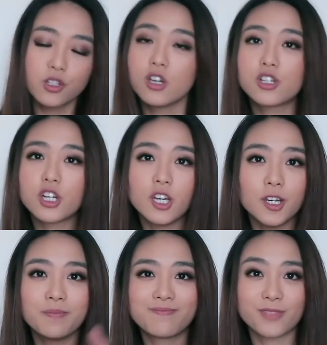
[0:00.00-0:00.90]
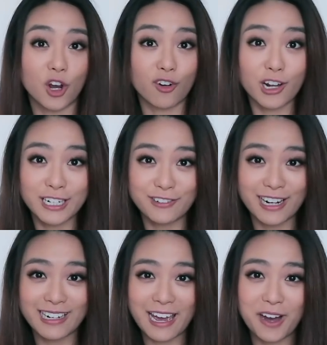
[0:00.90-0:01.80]
YouTube, you're on it
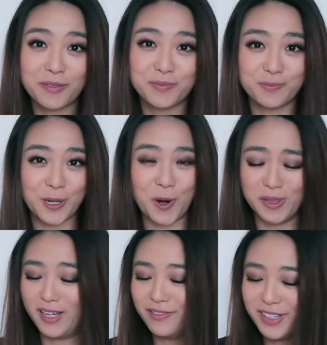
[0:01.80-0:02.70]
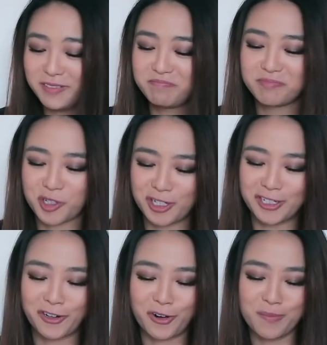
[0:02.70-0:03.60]
right now. We all love it. Don't
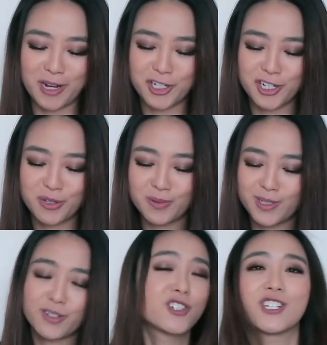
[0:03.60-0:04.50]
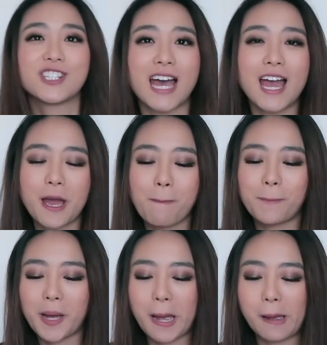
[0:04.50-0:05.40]
need to go much into it.
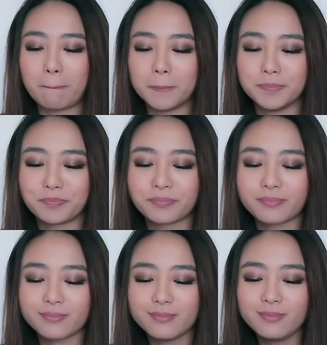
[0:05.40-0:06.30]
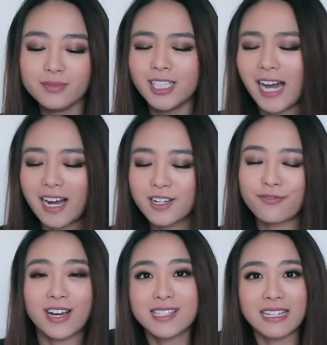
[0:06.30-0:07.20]
Shazam, yeah,
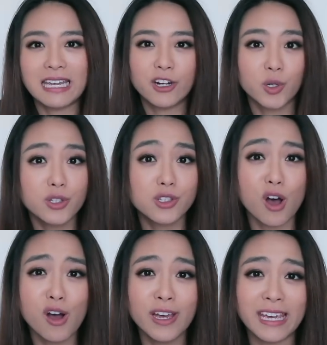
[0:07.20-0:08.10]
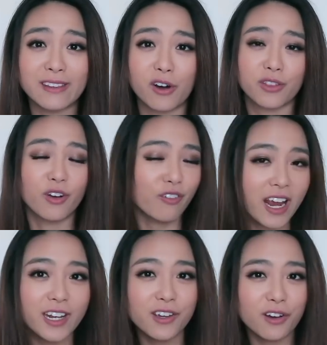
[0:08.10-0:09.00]
if I hear a good song either on the
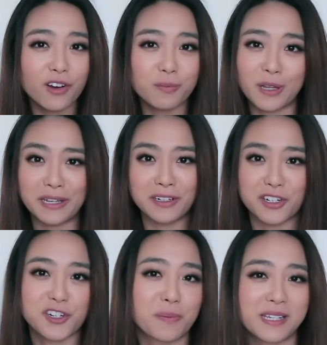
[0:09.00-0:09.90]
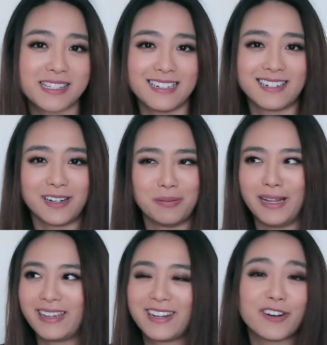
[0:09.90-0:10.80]
radio, playing in a shopping center,
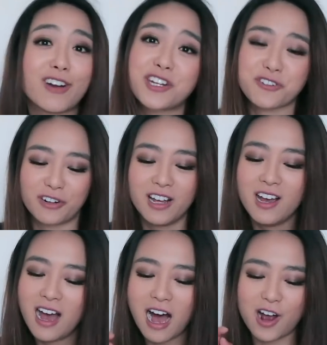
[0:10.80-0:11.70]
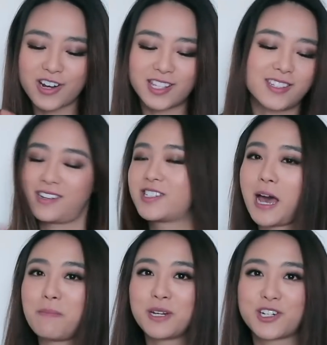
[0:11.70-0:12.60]
playing in a restaurant, I'll just start
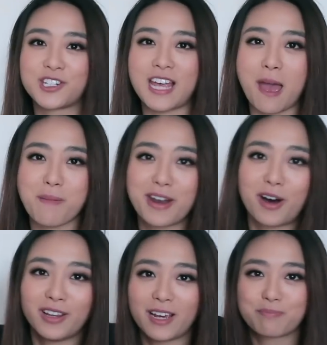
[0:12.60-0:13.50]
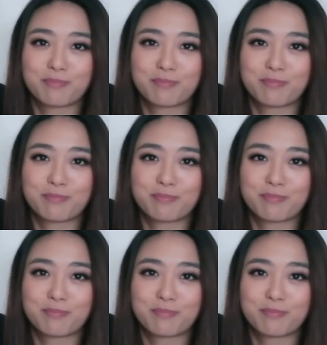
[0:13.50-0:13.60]
tapping Shazam and I'll like